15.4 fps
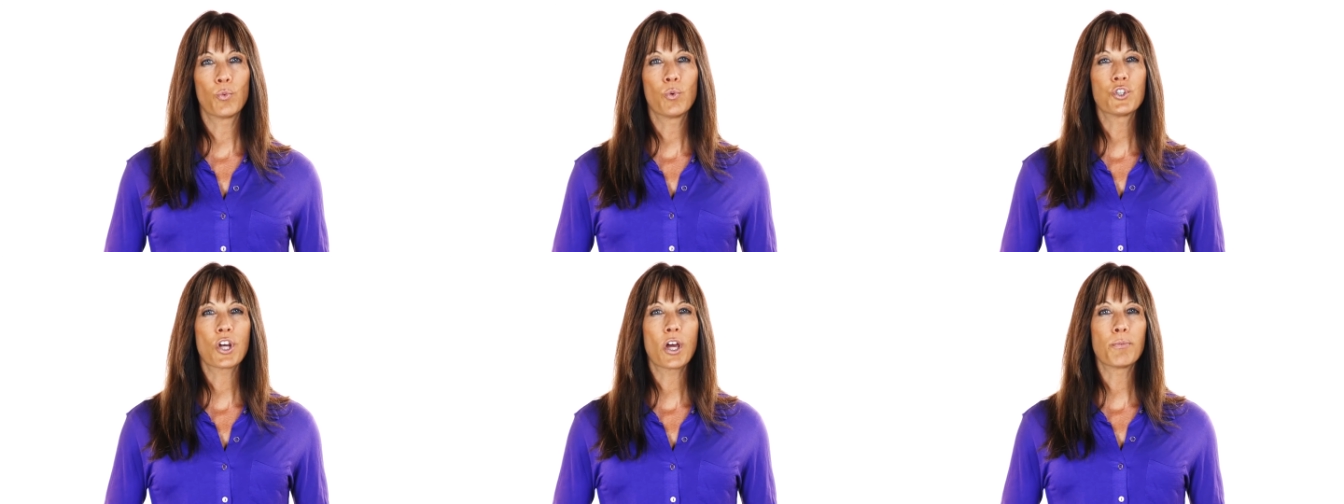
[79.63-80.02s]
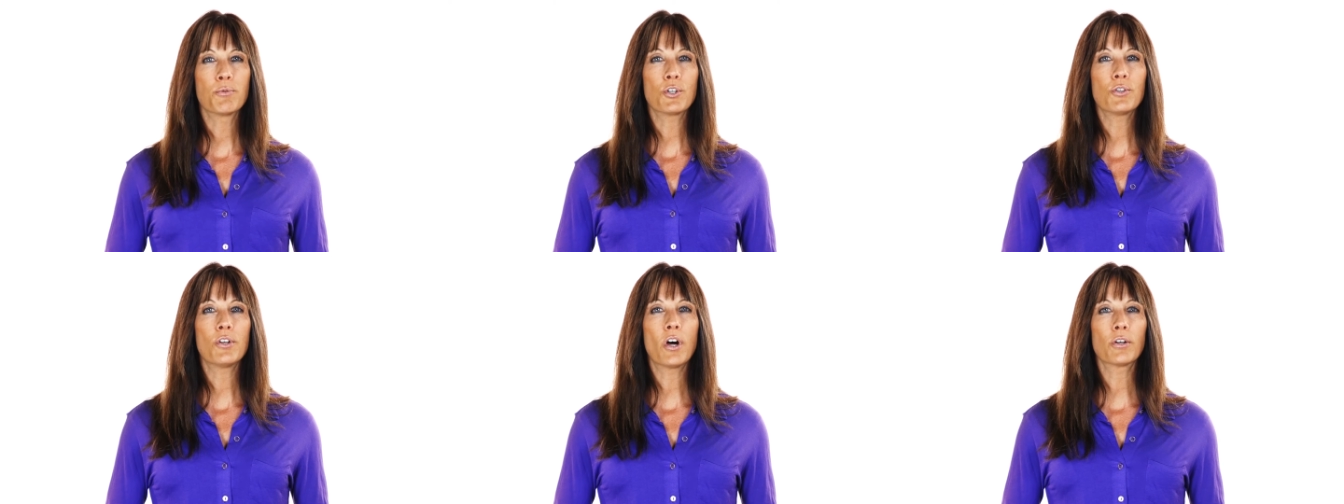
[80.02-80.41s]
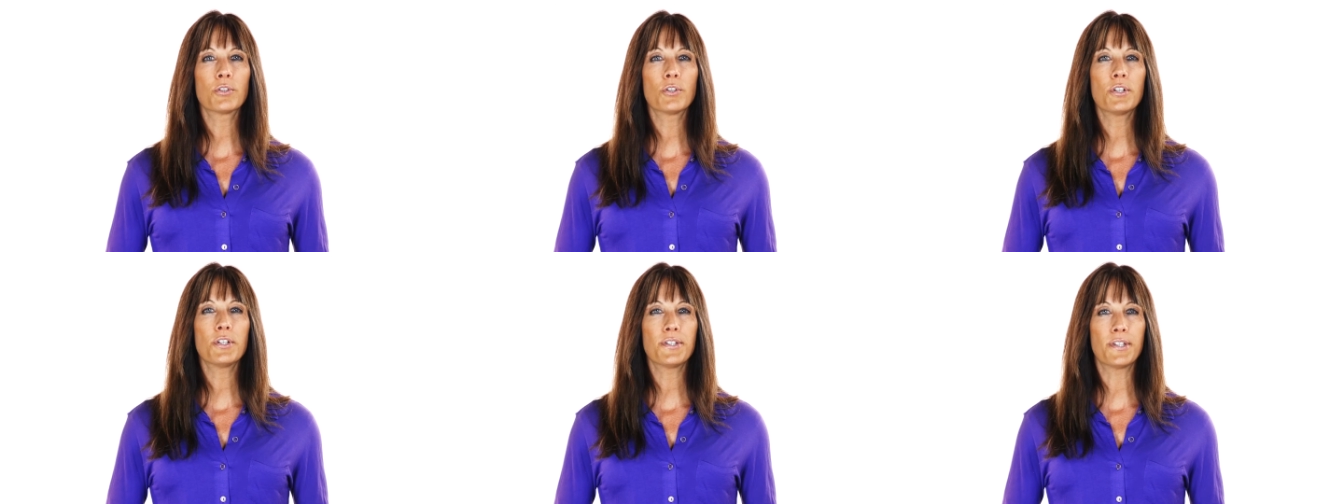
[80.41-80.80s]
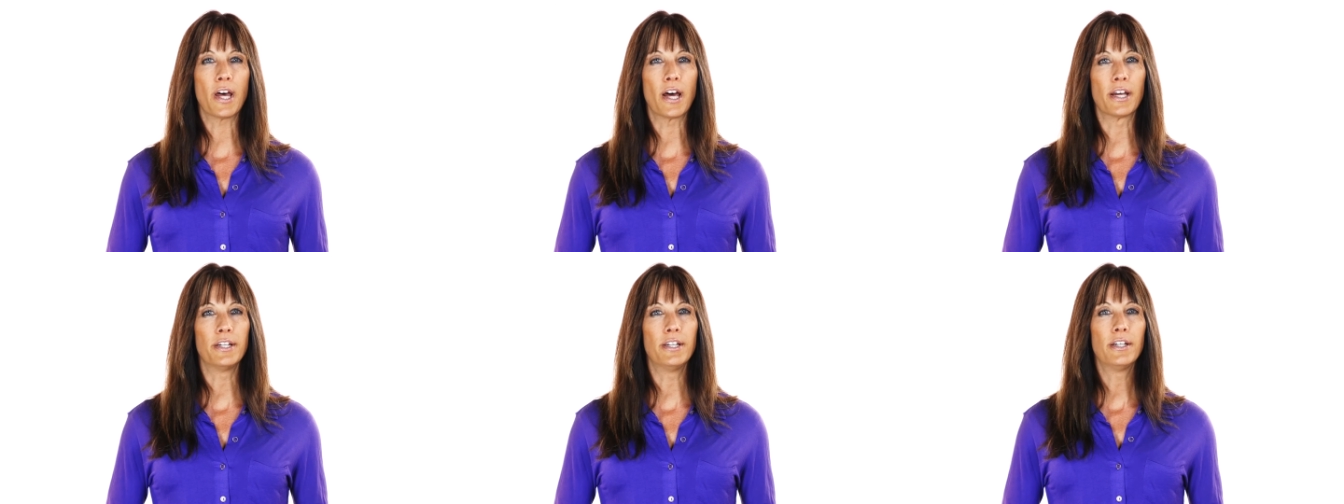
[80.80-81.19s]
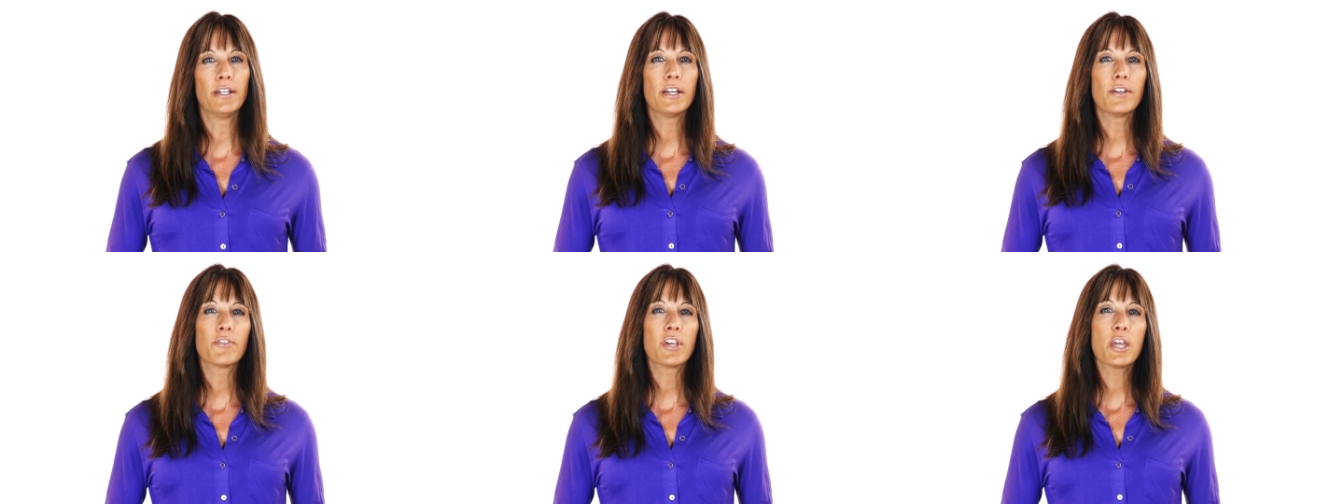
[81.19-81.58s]
which helps your doctor decide
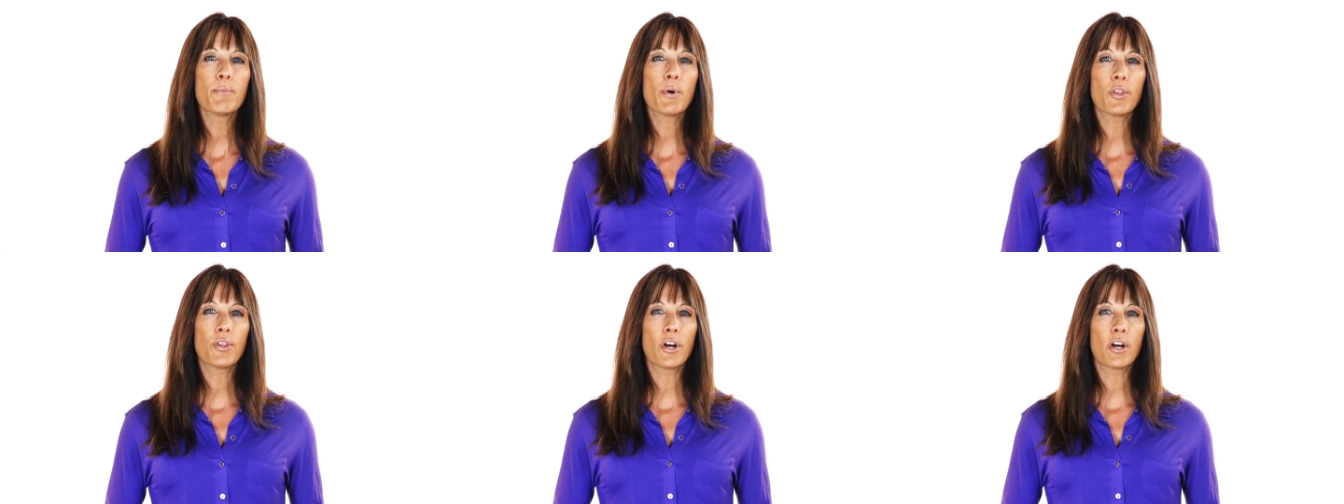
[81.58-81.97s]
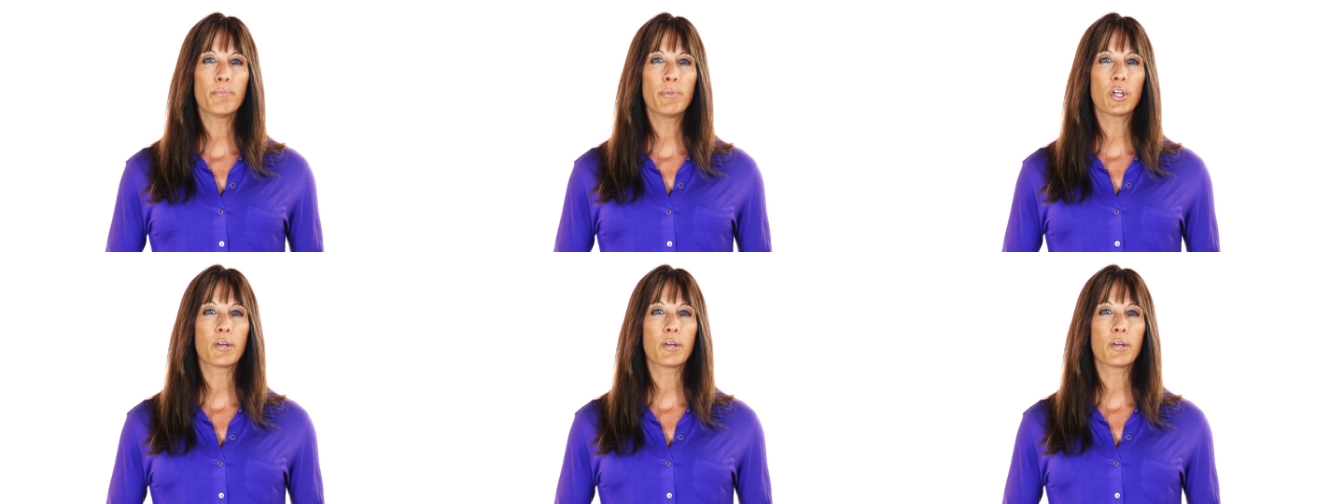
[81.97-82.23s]
if chemotherapy